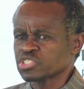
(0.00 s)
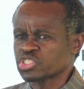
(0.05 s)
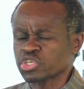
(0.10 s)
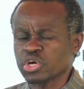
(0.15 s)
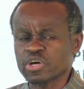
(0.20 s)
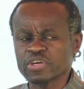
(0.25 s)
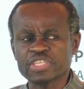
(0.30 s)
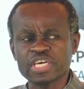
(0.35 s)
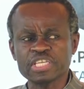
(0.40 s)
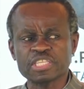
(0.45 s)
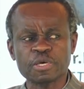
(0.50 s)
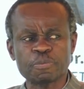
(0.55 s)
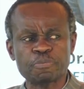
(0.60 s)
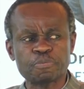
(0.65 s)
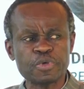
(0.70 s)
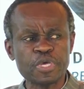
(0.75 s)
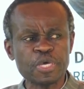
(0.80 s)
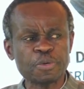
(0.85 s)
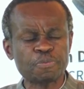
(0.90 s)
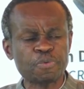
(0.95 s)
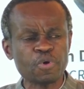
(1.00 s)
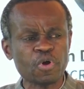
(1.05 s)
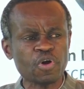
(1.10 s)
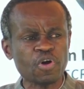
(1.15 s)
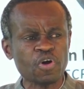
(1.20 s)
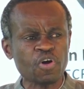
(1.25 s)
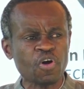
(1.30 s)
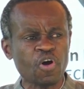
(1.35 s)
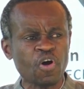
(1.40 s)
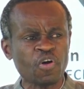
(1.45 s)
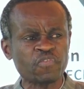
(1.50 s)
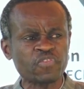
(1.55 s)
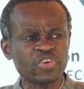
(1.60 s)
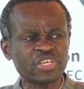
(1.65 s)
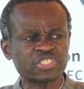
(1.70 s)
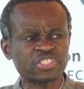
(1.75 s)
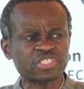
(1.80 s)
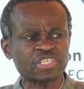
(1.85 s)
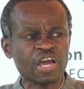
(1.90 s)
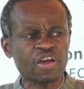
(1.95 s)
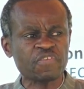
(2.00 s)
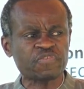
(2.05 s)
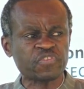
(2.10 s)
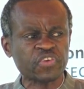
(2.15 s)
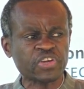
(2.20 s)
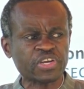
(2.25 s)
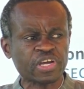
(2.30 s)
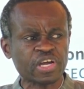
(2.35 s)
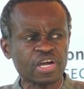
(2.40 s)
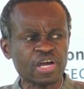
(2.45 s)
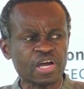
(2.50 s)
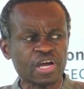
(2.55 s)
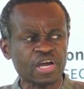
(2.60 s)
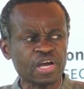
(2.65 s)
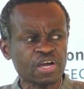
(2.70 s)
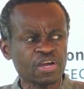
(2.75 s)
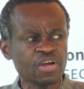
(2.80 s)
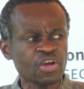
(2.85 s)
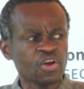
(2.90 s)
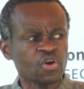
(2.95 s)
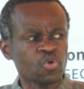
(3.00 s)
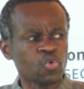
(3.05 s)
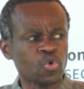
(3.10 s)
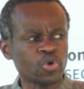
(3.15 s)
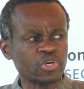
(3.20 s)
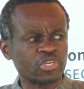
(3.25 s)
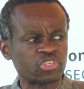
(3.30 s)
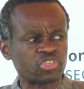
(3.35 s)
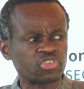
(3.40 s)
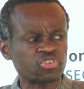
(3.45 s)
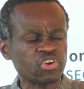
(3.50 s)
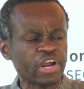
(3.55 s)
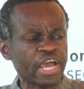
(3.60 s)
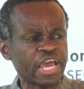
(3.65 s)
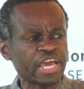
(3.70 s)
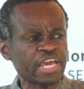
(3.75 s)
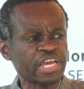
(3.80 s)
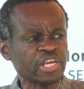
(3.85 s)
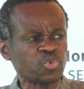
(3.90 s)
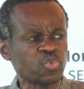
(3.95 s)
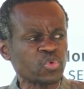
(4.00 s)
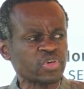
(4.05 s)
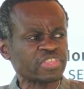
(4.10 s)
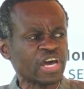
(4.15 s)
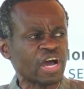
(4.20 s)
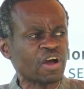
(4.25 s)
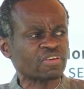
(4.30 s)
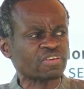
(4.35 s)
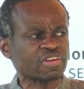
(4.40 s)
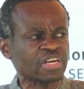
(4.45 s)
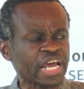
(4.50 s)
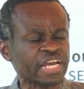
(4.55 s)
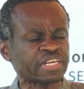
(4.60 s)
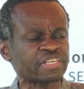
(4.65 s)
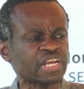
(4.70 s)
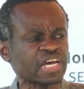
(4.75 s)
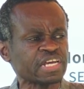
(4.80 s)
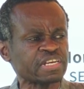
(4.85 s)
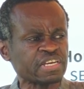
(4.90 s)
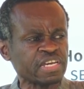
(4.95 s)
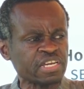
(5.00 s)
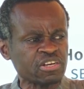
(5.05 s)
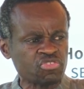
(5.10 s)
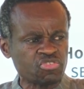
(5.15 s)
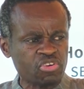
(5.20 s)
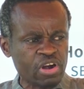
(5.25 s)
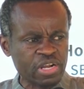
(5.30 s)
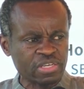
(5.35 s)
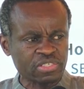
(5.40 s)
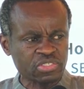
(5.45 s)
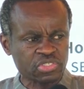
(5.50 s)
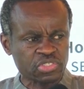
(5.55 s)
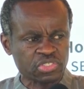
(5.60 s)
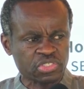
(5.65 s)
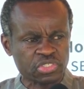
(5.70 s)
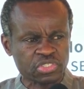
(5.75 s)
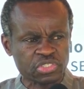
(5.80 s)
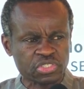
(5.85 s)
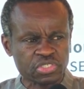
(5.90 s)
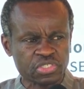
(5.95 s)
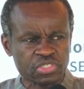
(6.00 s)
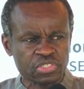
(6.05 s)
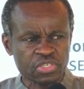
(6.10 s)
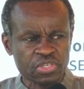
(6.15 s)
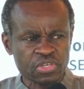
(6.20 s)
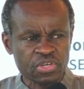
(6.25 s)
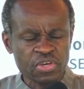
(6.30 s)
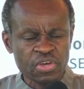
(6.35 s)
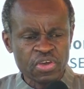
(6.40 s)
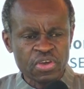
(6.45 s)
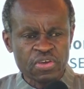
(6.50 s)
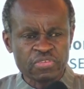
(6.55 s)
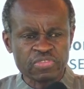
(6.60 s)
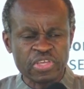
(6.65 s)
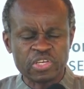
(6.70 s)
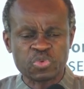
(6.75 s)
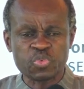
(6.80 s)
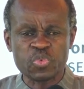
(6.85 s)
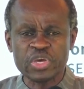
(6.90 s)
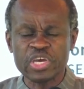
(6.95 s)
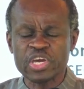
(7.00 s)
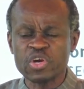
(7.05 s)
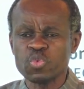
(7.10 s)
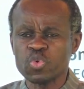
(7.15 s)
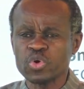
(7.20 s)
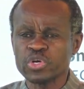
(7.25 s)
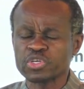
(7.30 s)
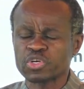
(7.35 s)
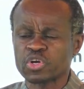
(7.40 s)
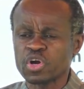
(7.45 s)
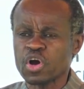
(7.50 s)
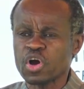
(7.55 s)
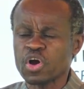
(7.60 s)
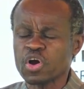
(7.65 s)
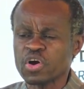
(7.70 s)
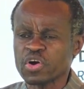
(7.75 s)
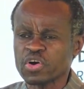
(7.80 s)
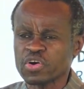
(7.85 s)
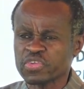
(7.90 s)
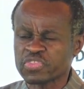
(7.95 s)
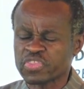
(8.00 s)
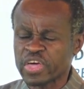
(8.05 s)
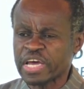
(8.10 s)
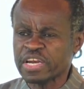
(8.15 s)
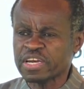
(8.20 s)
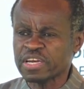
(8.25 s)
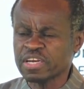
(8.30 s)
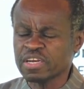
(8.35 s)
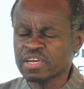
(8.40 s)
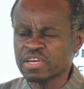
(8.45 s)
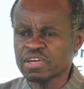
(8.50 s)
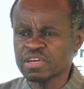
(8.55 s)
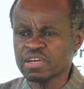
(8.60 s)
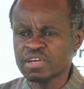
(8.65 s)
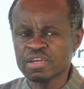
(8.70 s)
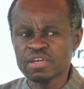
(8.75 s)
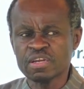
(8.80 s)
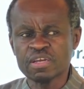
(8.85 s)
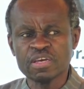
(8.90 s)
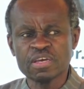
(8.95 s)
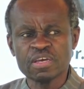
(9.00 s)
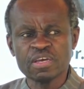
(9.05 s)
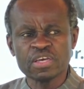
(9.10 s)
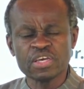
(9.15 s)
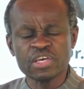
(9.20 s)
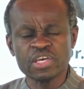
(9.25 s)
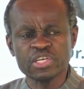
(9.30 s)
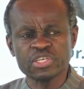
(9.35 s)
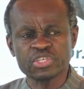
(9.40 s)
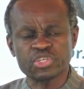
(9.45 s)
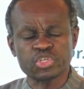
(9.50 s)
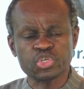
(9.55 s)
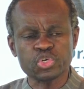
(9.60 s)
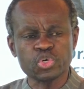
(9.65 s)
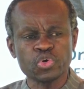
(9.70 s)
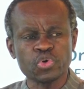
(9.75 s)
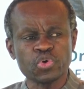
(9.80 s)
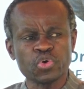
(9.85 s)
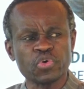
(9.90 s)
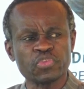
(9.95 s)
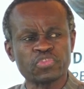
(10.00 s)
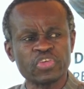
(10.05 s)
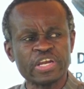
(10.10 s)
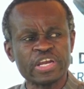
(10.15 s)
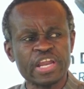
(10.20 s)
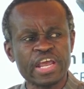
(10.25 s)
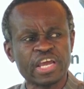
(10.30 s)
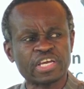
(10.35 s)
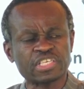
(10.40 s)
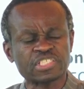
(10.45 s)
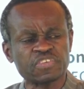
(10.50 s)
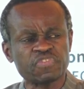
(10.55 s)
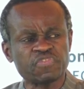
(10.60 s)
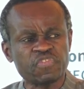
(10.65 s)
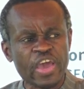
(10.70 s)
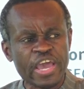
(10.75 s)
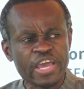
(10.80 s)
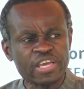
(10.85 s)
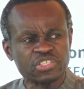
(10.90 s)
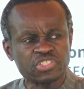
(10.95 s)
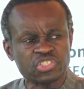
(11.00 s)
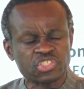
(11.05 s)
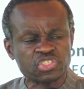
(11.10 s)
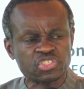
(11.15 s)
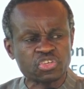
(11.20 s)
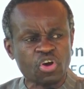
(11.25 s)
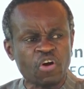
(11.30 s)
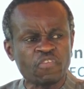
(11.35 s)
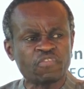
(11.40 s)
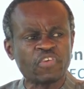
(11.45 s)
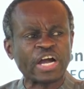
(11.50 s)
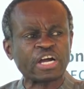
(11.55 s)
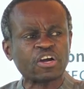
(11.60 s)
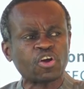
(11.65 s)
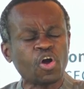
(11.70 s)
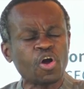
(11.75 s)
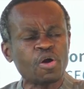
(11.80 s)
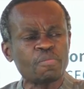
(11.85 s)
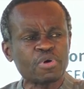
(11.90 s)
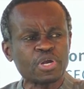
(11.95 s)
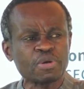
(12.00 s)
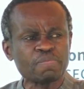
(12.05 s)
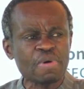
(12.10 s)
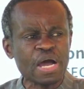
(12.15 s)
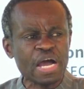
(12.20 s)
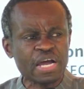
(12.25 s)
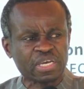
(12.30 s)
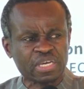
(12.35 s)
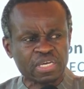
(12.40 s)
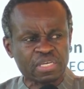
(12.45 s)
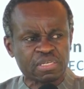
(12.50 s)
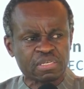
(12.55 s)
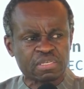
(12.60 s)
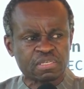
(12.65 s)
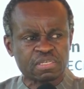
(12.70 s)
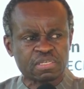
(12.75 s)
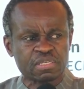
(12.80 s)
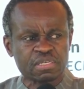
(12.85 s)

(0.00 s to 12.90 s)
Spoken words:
so that the people of East Africa would trade without let and hindrance, that we would go then into the next phase of a common market,